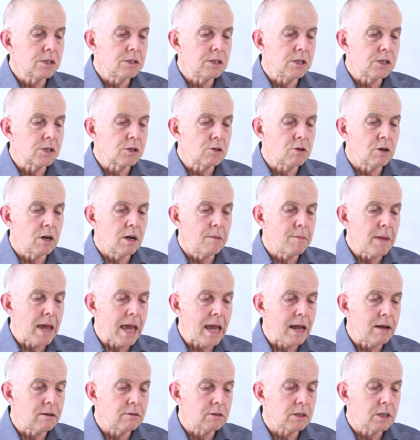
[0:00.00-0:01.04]
describe
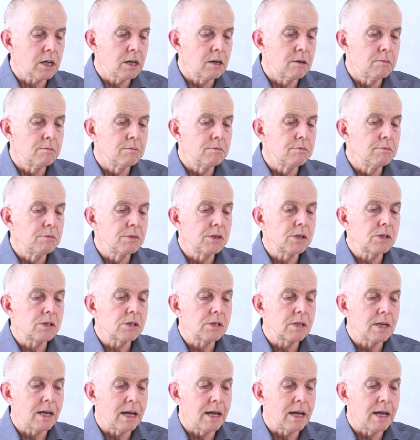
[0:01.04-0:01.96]
outcomes,